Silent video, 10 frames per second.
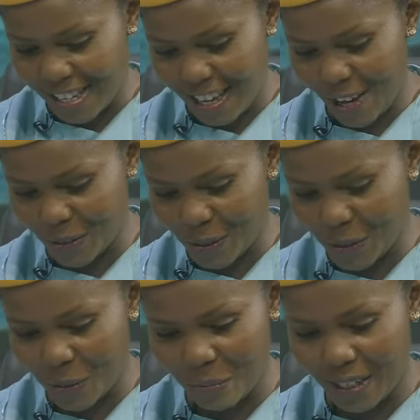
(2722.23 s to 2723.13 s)
how
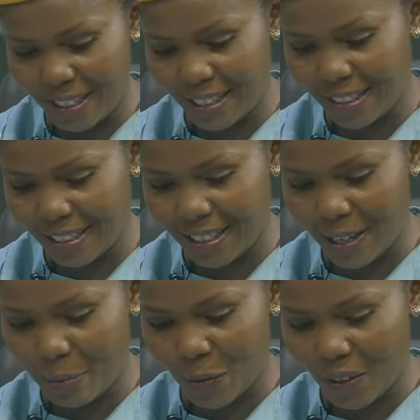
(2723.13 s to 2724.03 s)
to manage
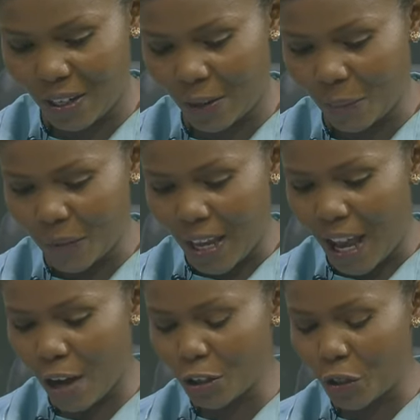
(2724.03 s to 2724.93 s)
them. Okay,
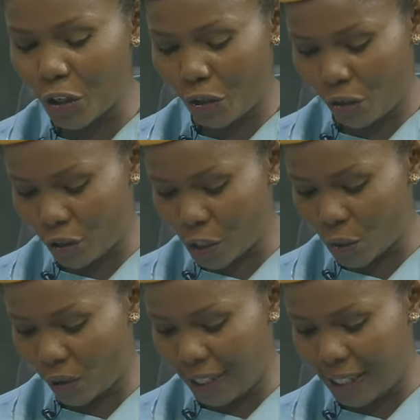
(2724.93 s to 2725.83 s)
how do you cure
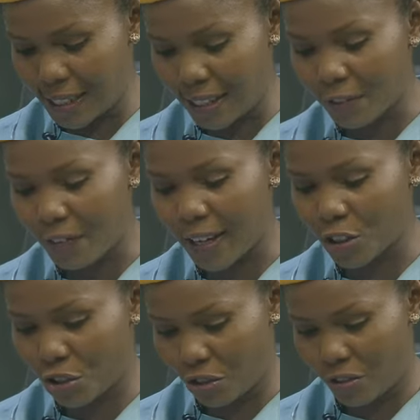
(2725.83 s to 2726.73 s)
toilet
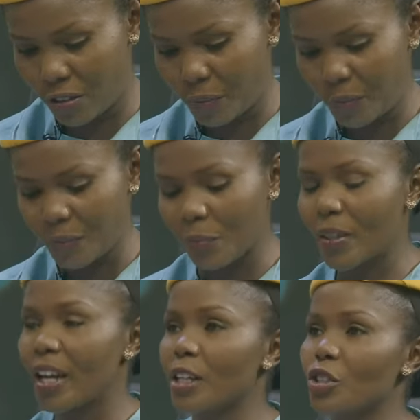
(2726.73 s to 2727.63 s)
infection?
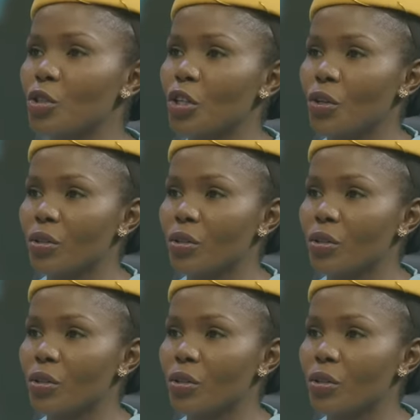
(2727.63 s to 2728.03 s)
How do you cure